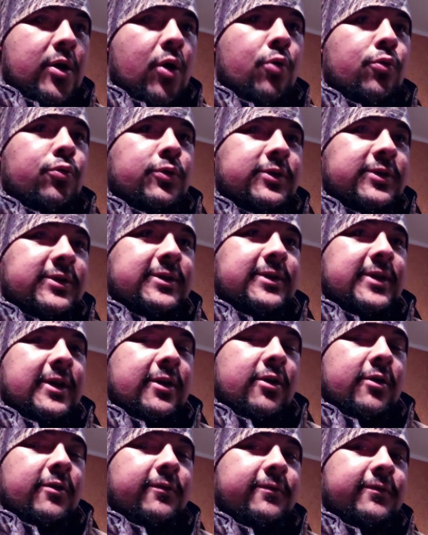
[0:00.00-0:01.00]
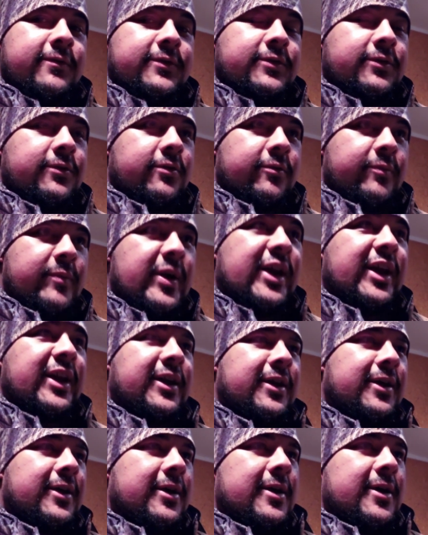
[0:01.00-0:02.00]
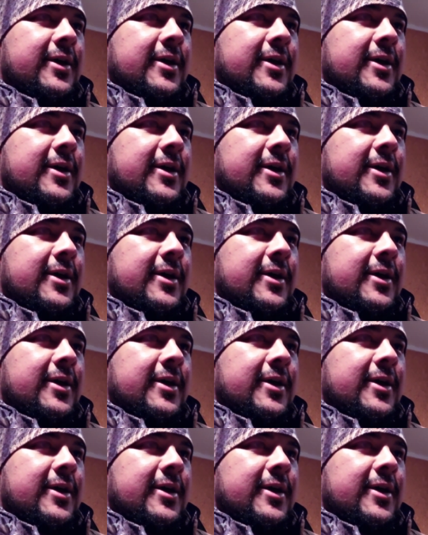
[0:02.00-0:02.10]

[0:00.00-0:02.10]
coldest that I've sort of been